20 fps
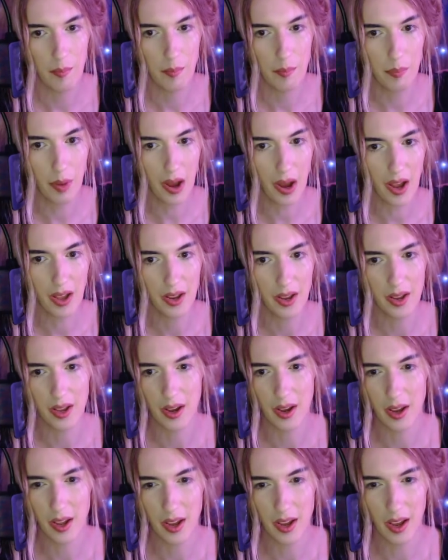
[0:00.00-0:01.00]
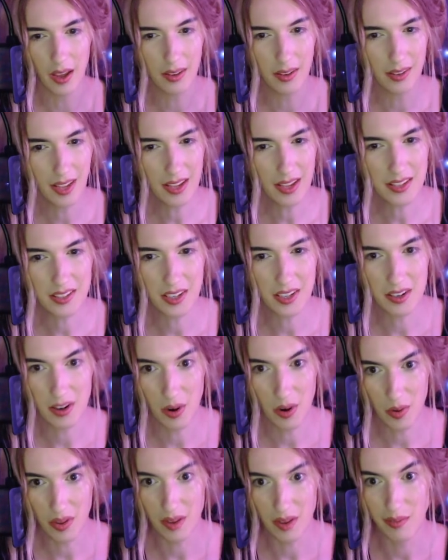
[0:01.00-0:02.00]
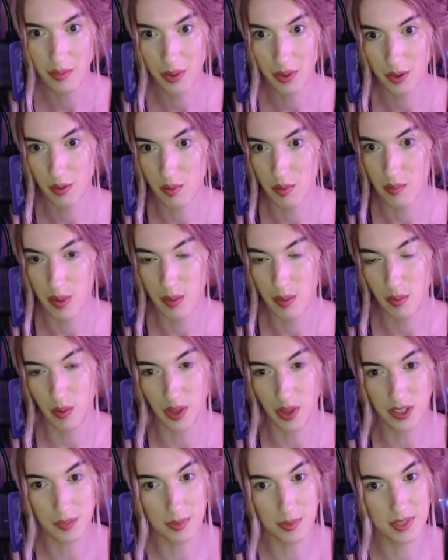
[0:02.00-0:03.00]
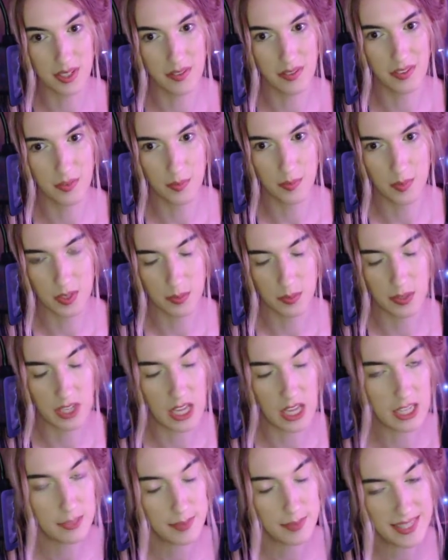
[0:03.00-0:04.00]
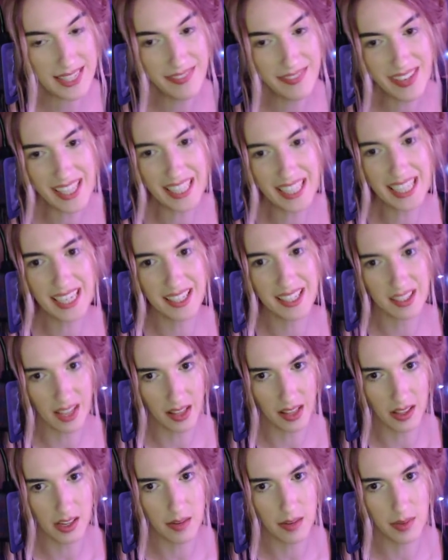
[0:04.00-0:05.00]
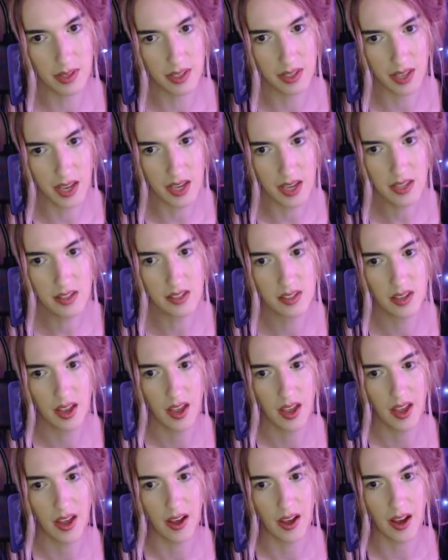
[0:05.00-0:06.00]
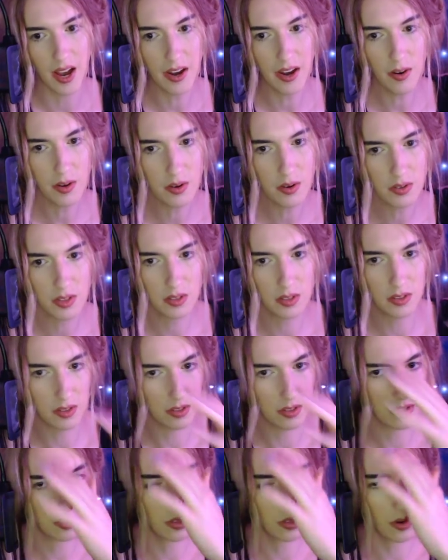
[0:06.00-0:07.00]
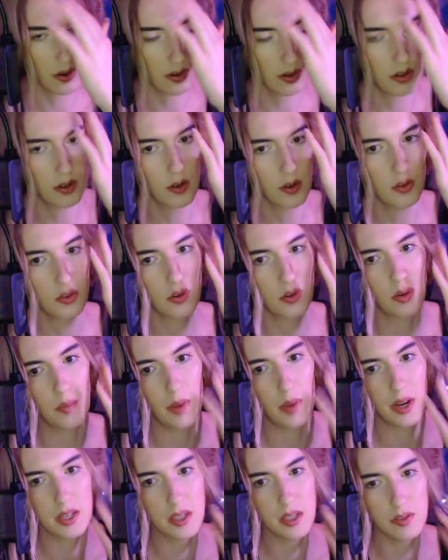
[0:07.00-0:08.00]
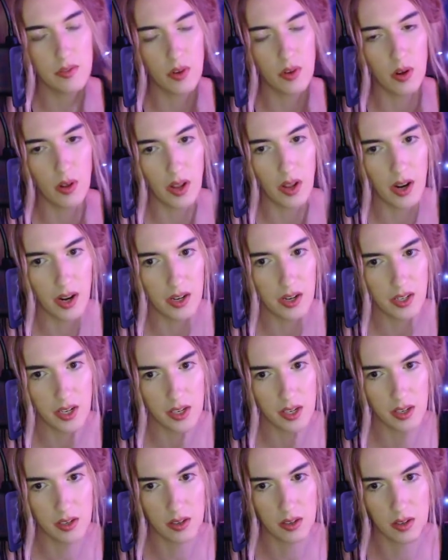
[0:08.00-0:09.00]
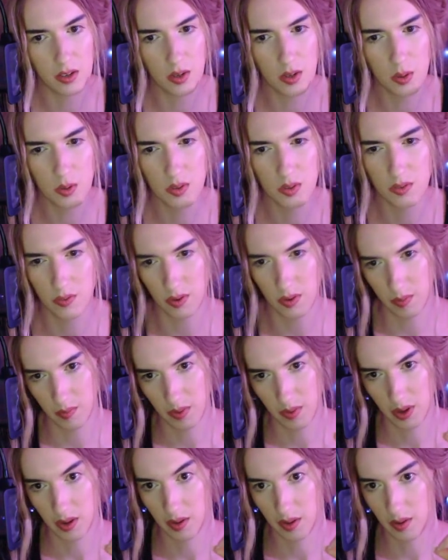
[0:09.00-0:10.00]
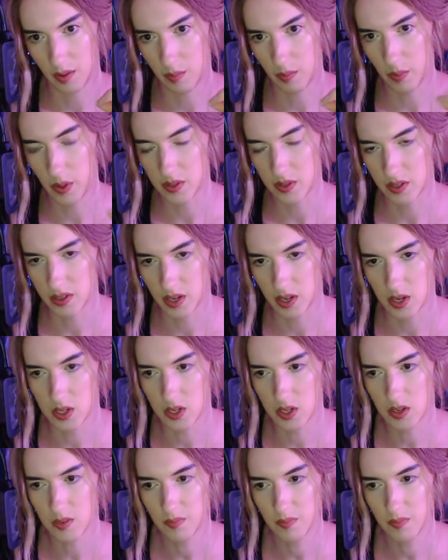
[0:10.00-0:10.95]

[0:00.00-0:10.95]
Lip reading: But unless I know that I'm with a group of people where that specifically is likely to be the case, I don't usually go to neutral by default, and I take cues from presentation.